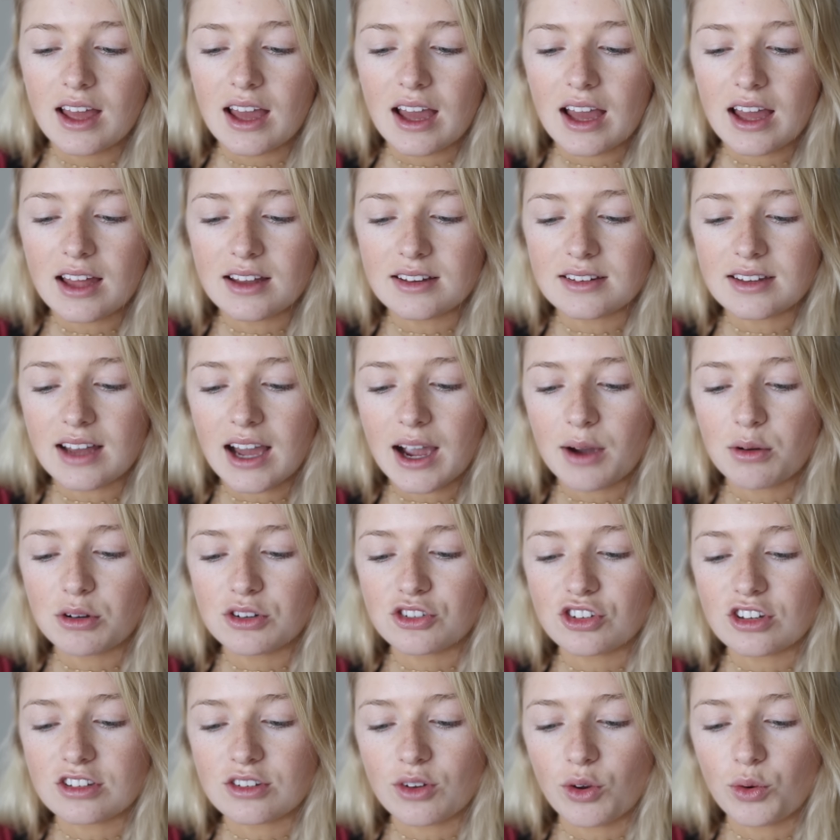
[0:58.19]
And I would
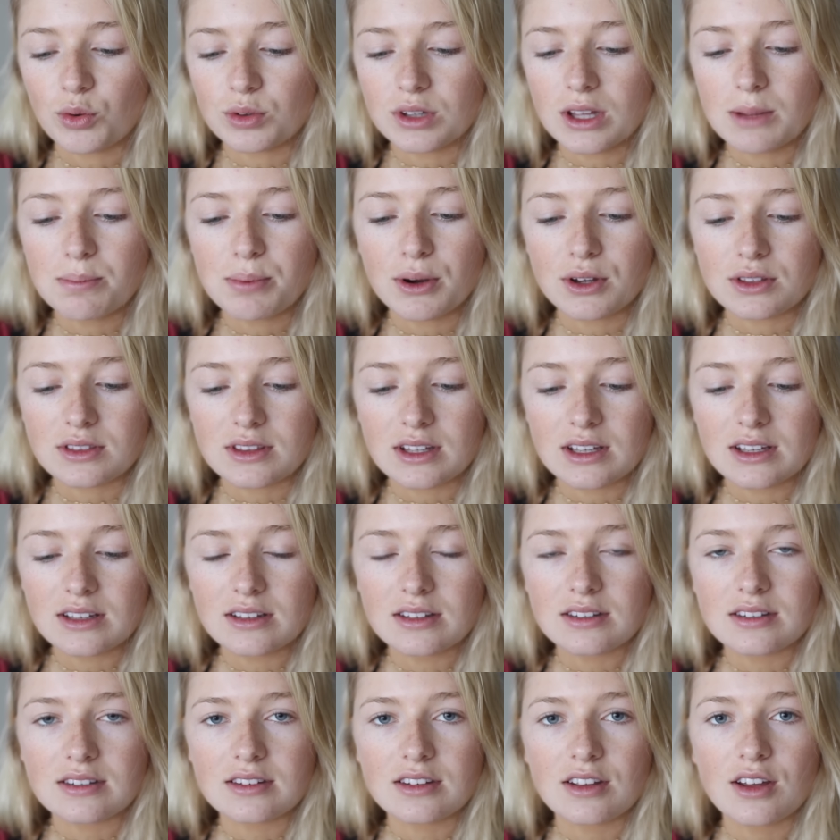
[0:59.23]
just only put
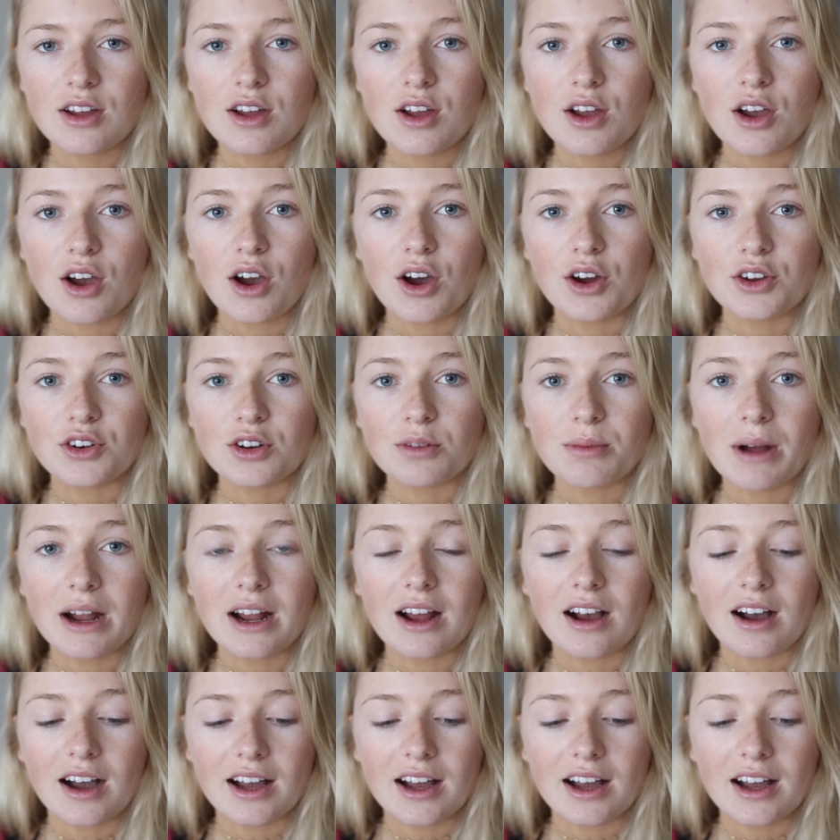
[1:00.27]
this under my